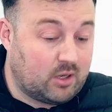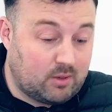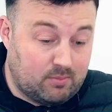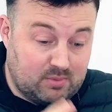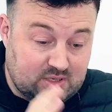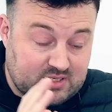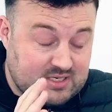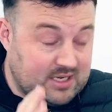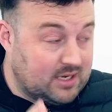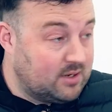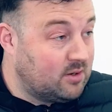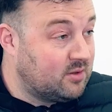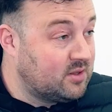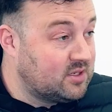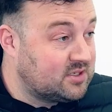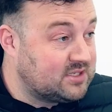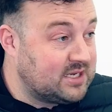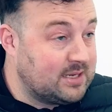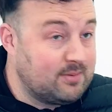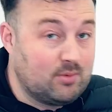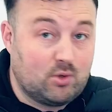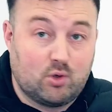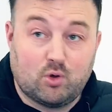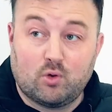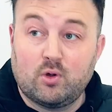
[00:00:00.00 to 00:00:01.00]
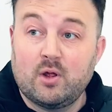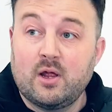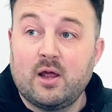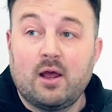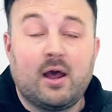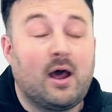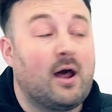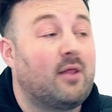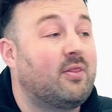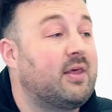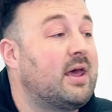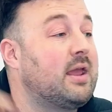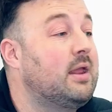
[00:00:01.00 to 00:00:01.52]
Can be sitting on the team call
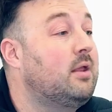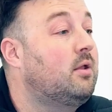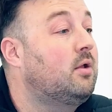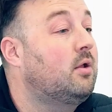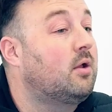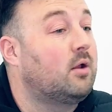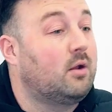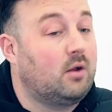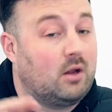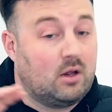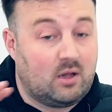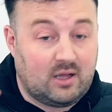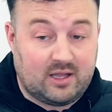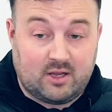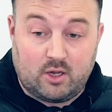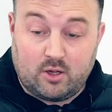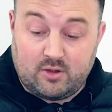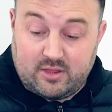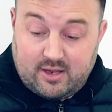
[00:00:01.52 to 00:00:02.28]
and they can click